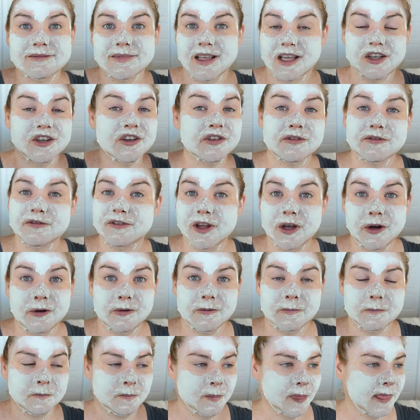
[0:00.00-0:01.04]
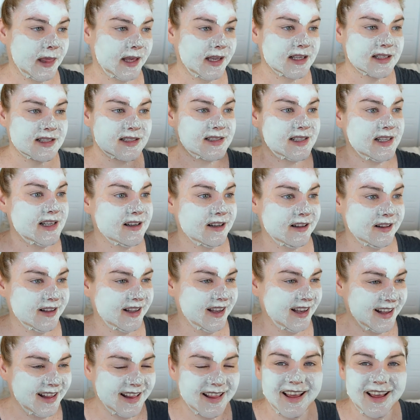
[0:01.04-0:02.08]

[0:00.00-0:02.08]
Like, just float like a seal.